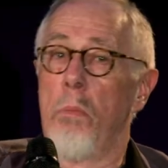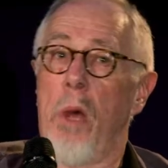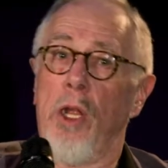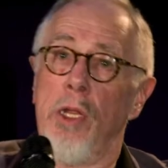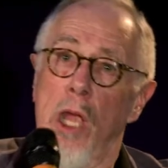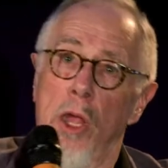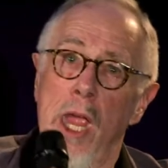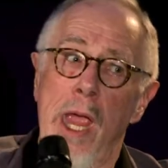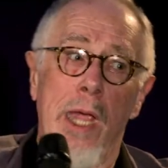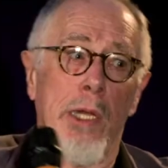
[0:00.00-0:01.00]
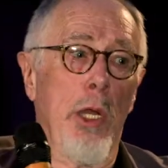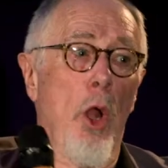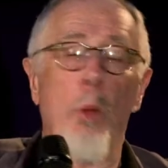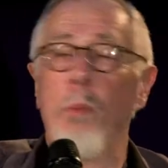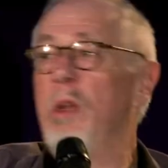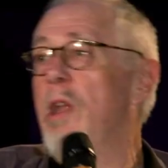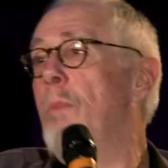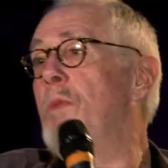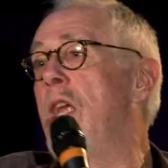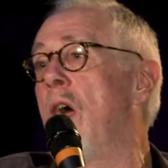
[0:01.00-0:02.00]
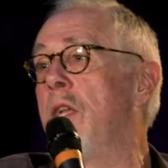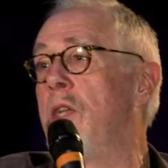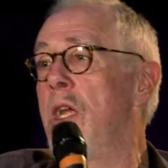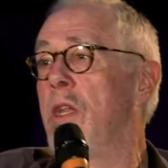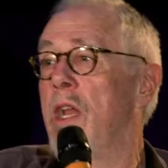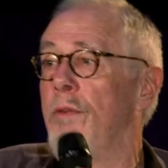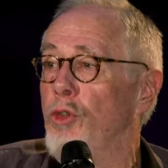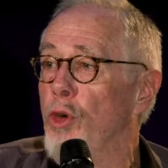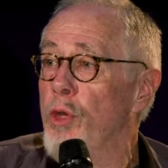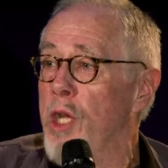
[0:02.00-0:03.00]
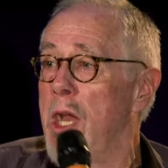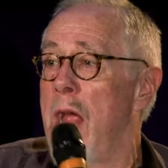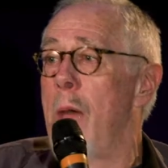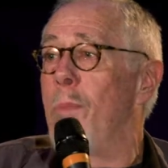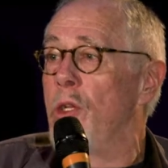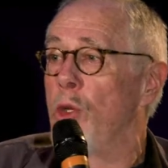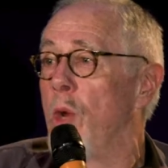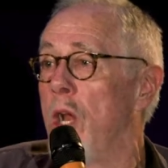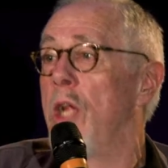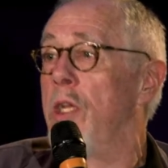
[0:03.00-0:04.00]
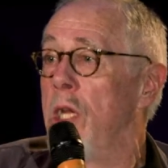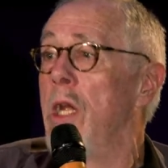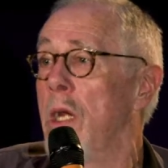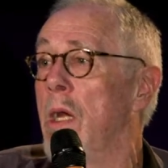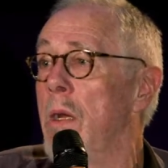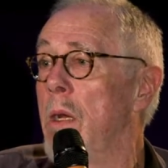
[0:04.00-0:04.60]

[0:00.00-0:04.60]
But on the other hand, it opened up the idea that if truth can happen to an idea,